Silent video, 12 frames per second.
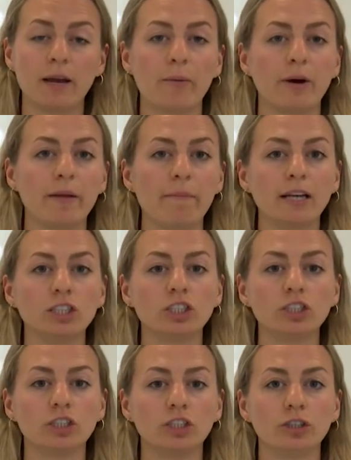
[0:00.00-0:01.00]
I want to
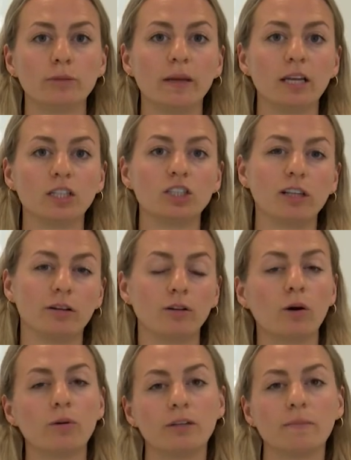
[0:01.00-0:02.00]
mention too, making sure that you're
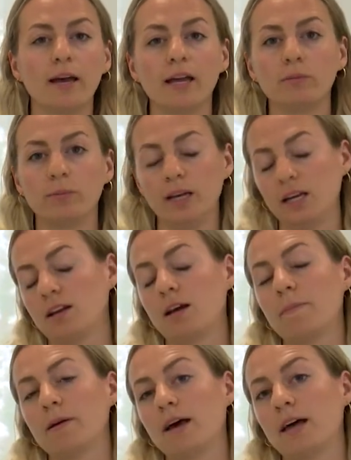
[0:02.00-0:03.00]
going to bed and waking
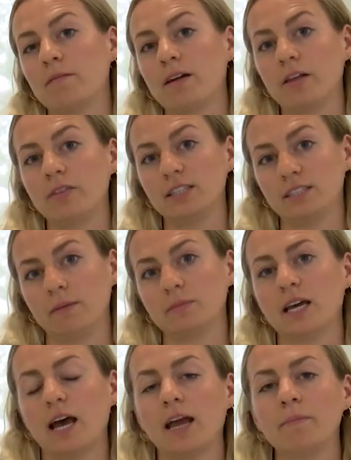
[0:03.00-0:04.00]
up at around the same
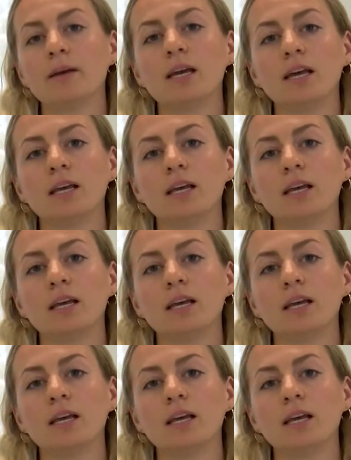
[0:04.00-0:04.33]
time.